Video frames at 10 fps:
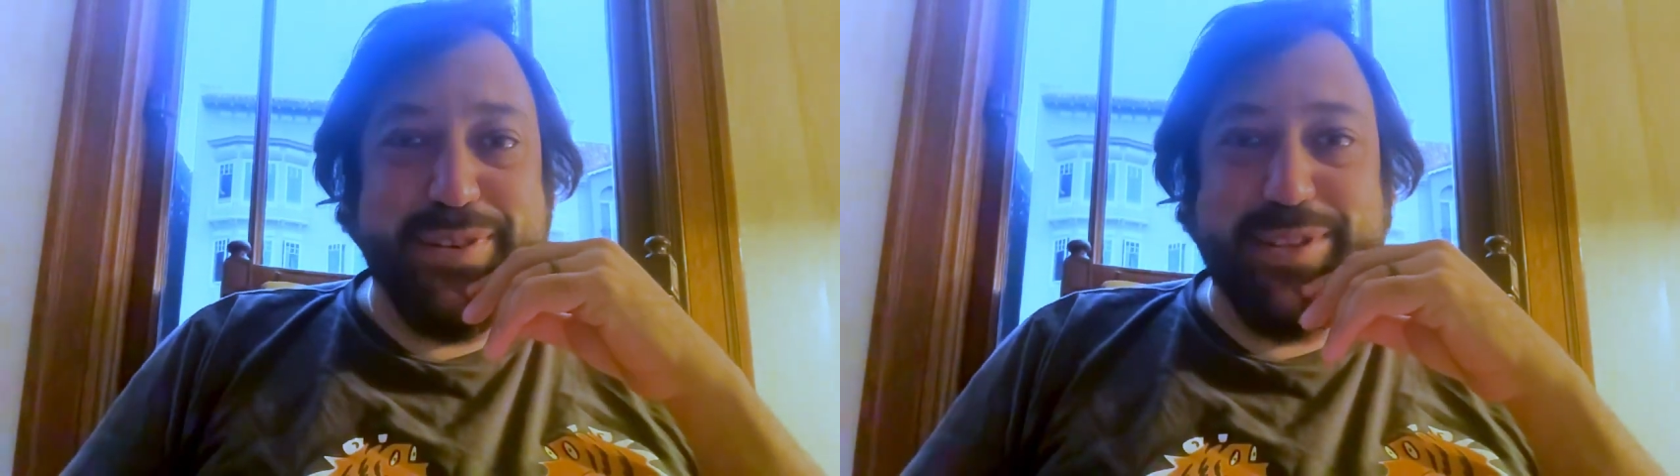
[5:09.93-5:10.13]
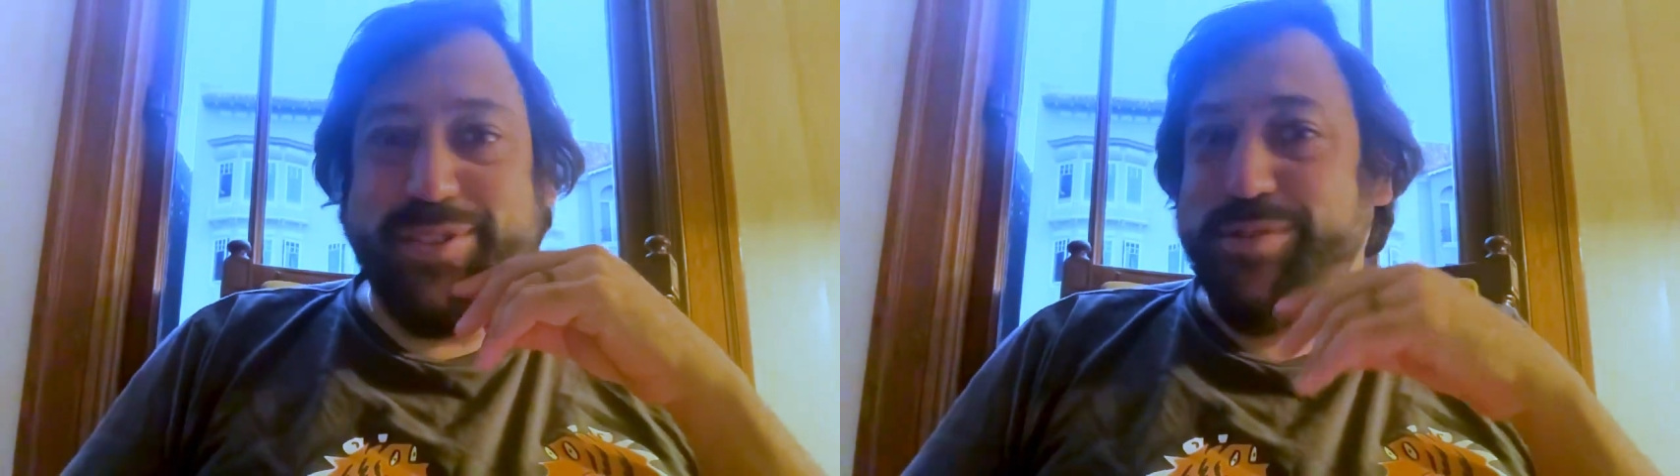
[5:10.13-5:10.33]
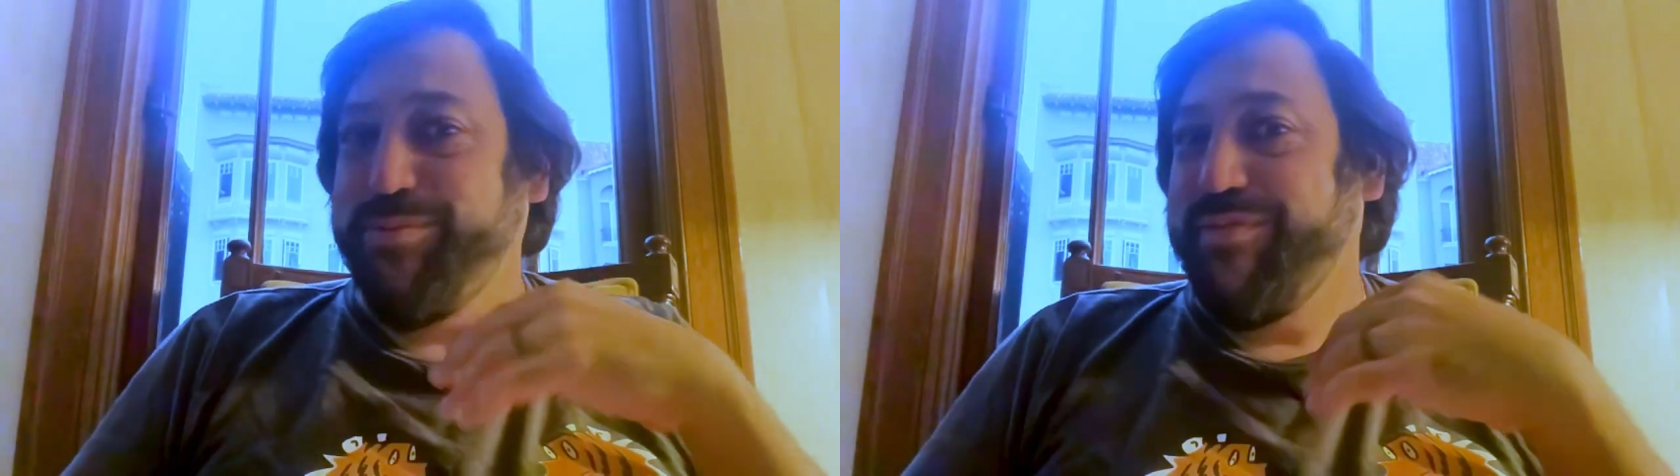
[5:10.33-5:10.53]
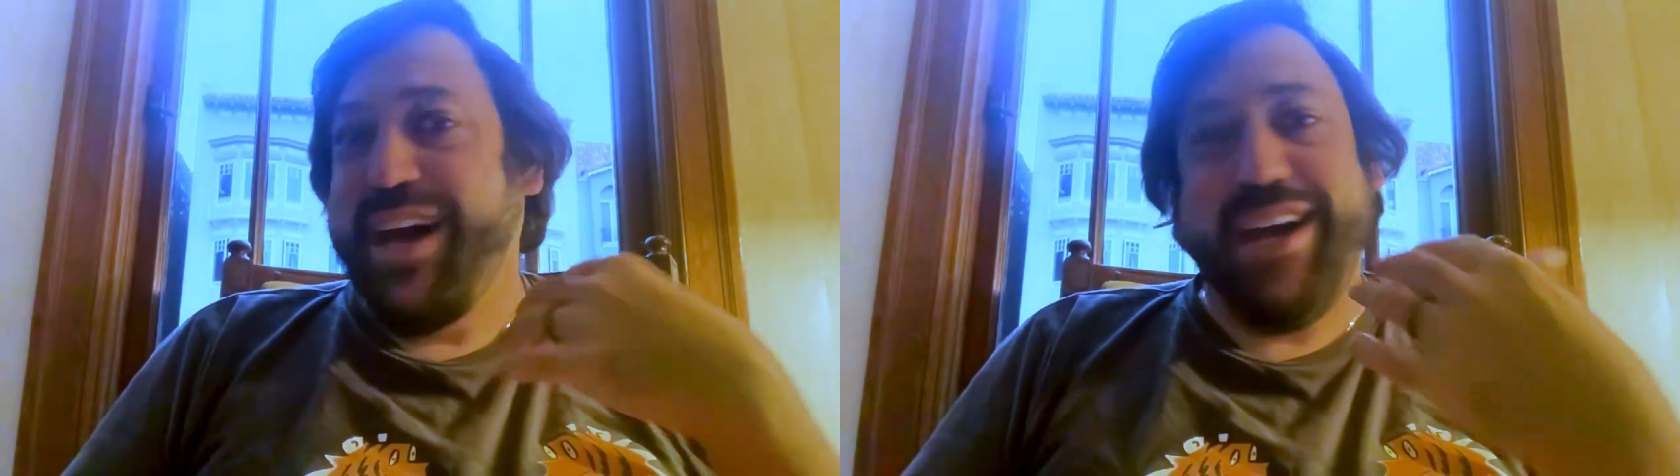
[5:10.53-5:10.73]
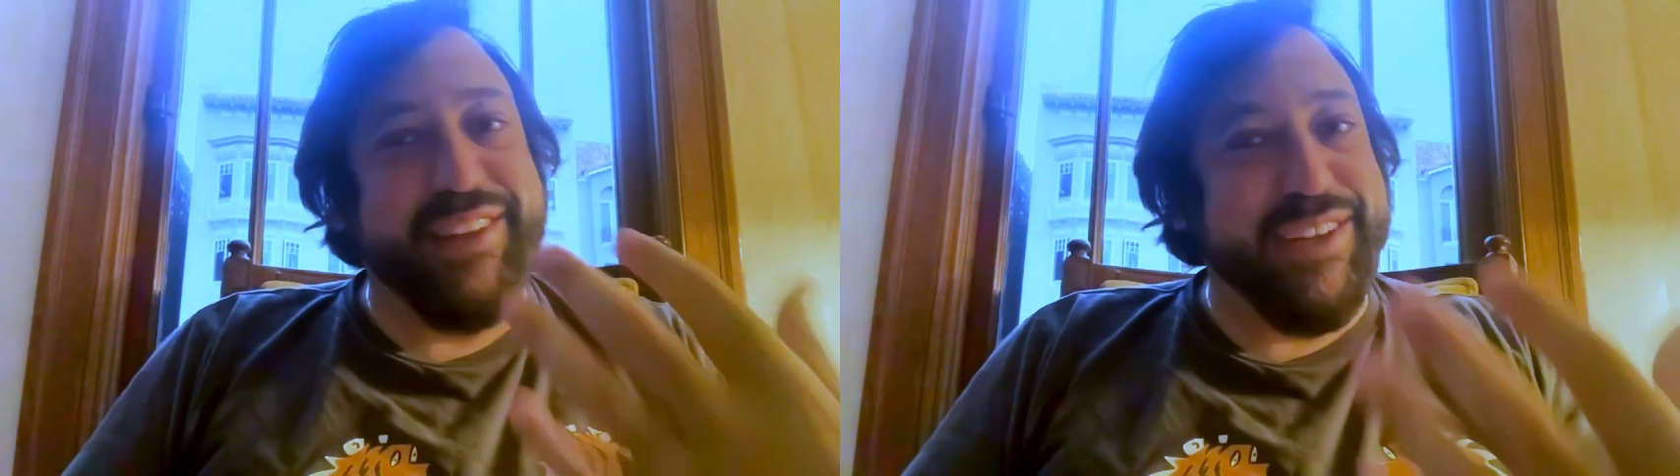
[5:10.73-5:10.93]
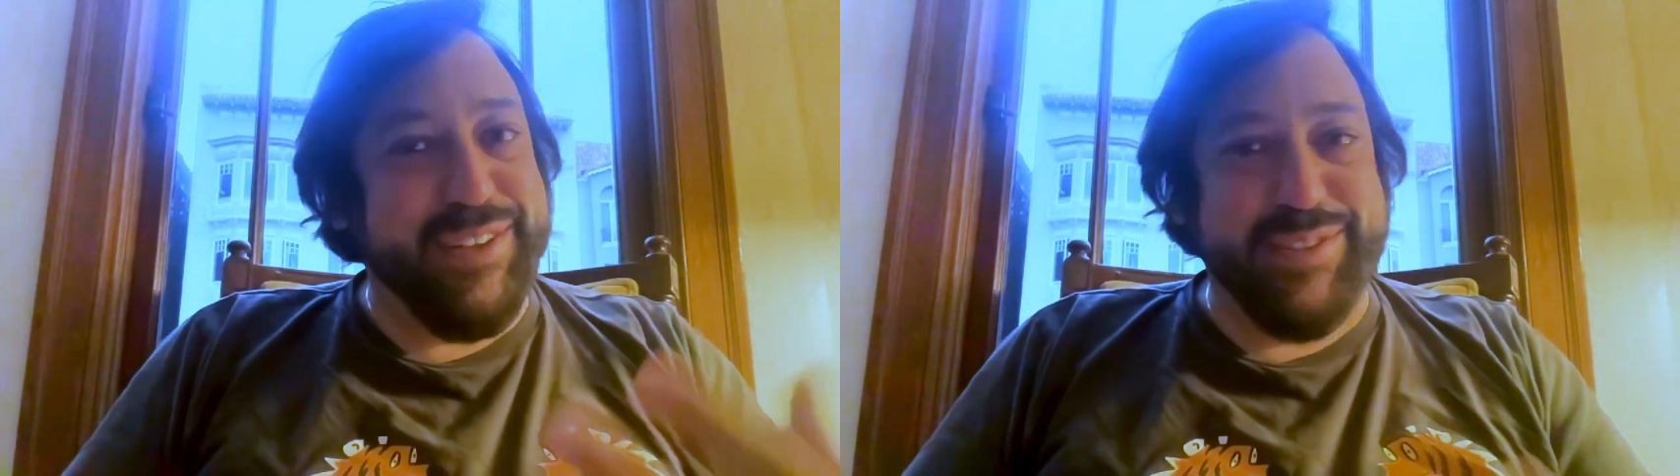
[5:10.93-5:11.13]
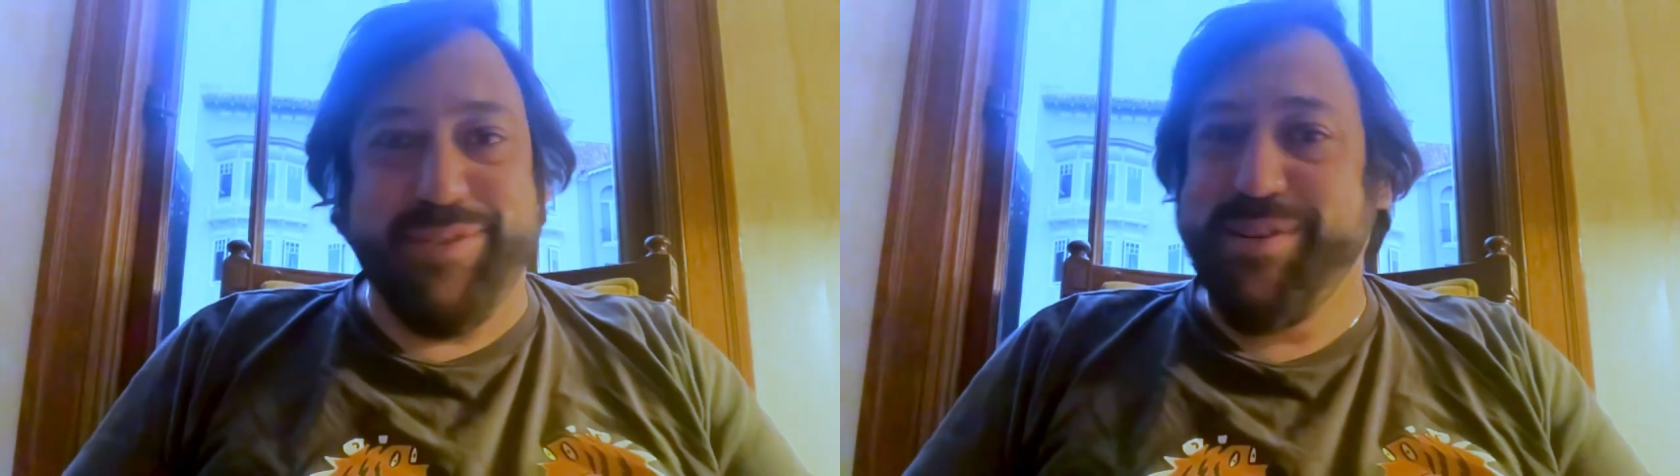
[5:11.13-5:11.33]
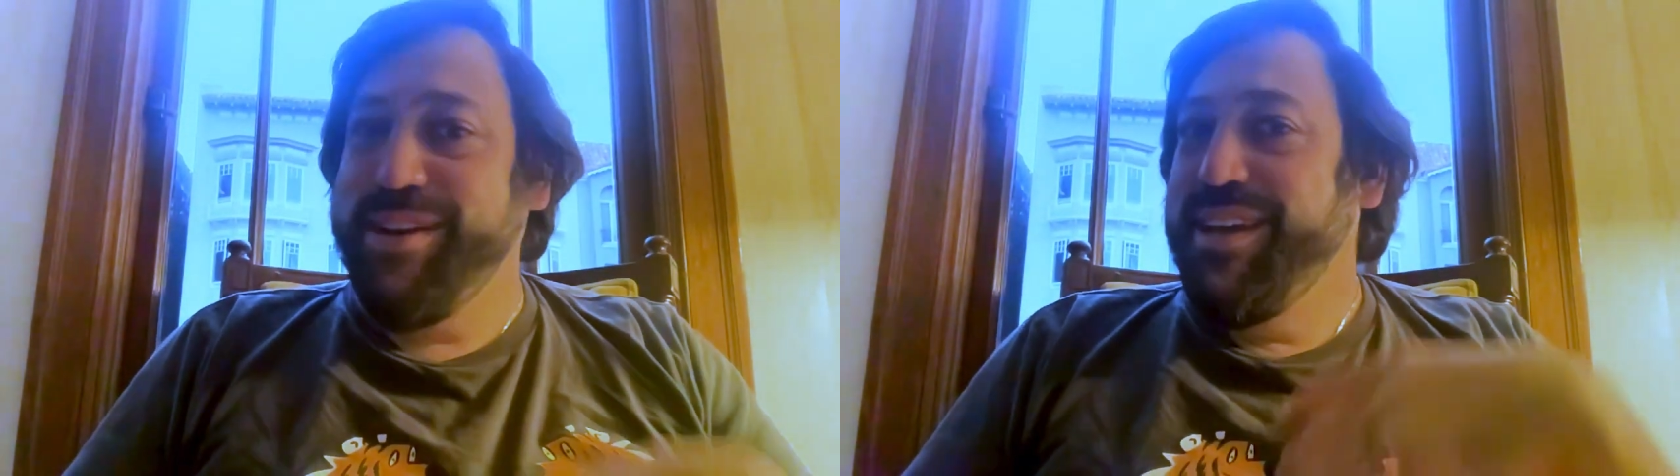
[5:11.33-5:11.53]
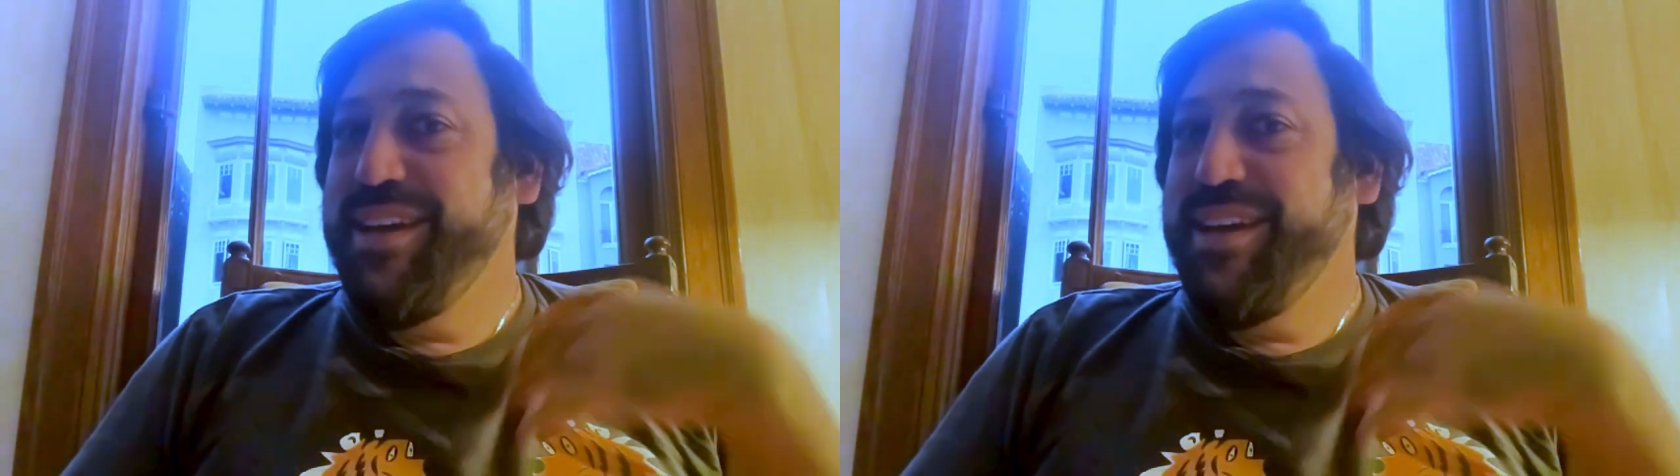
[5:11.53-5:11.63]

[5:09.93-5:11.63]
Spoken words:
It's too violent, or